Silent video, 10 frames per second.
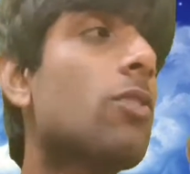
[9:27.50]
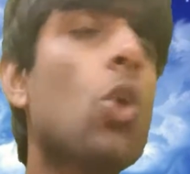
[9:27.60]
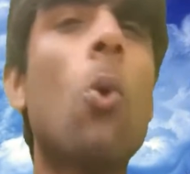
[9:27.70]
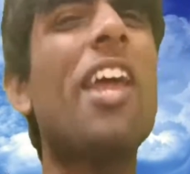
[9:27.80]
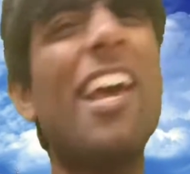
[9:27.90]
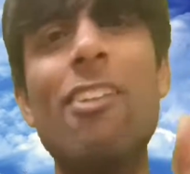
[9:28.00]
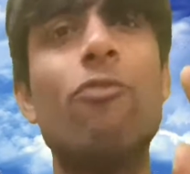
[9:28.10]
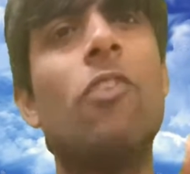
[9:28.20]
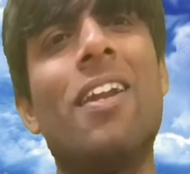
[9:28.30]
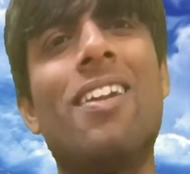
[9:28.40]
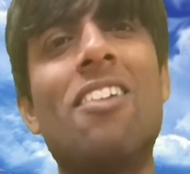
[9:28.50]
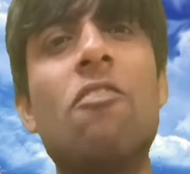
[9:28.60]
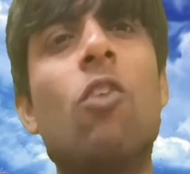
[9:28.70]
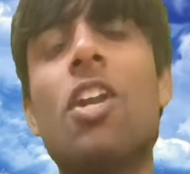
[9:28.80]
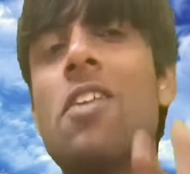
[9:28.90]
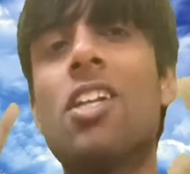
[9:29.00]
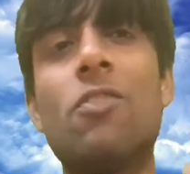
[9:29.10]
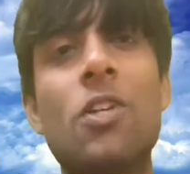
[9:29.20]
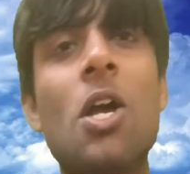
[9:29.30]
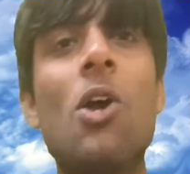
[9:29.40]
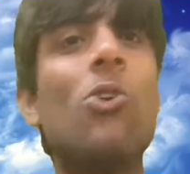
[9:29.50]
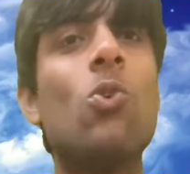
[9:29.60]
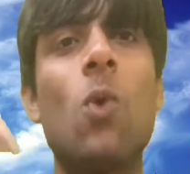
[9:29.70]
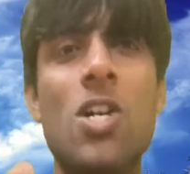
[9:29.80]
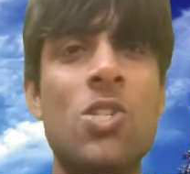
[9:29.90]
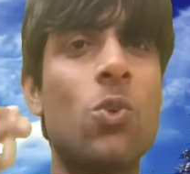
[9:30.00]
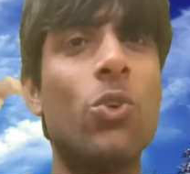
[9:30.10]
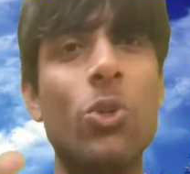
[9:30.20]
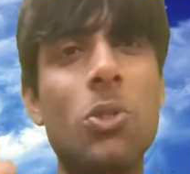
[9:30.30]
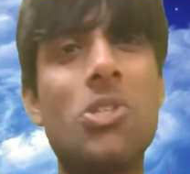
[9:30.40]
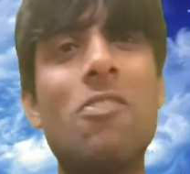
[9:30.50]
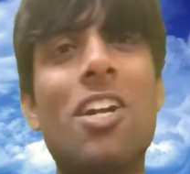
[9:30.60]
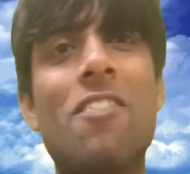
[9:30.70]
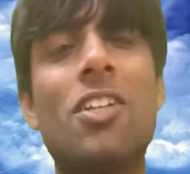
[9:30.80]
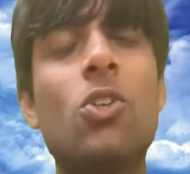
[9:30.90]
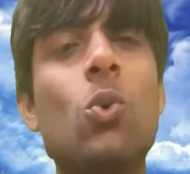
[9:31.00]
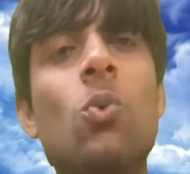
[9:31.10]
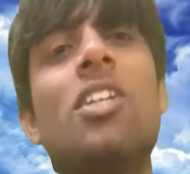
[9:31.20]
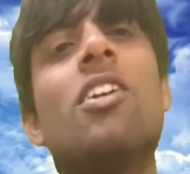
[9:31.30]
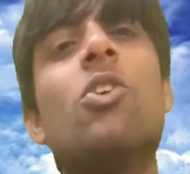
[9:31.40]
or L1, whatever the you want to use, or whatever the you think.